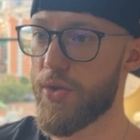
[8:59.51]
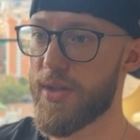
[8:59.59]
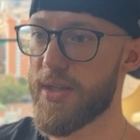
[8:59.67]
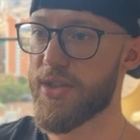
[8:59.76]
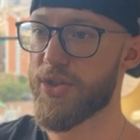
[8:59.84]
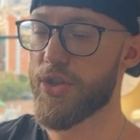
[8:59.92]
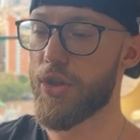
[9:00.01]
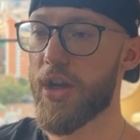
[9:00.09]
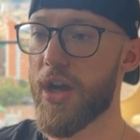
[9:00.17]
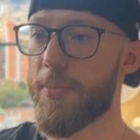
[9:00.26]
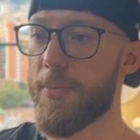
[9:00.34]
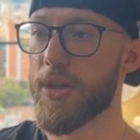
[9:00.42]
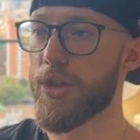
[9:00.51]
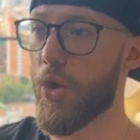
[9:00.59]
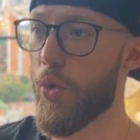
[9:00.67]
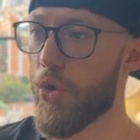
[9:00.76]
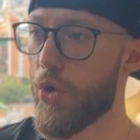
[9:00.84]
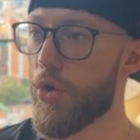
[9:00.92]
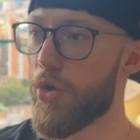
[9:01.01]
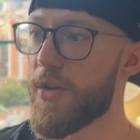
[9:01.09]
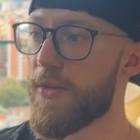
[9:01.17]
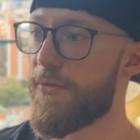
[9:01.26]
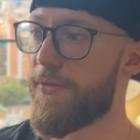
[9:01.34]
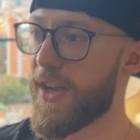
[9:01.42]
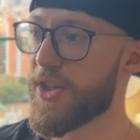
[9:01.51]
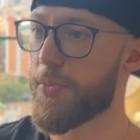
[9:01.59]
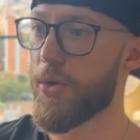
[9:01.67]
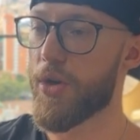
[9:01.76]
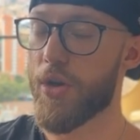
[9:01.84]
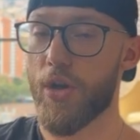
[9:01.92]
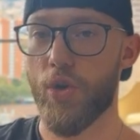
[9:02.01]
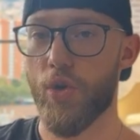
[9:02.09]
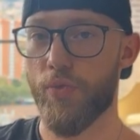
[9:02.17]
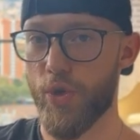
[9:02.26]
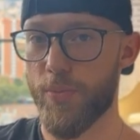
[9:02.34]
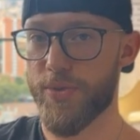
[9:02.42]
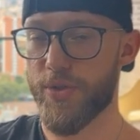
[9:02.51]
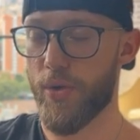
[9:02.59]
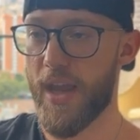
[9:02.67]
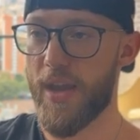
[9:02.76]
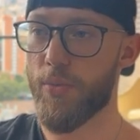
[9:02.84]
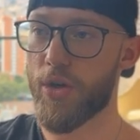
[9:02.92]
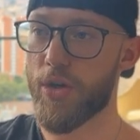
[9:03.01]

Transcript: this is look up local Facebook groups. Okay, we're